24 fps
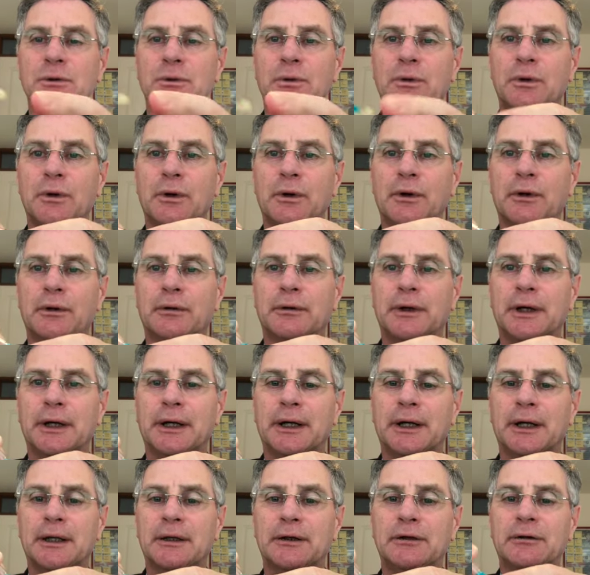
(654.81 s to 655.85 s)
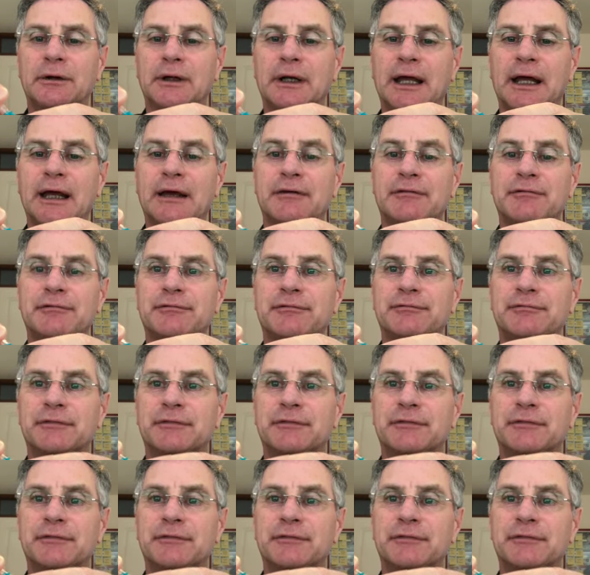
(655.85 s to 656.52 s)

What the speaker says: or you can have,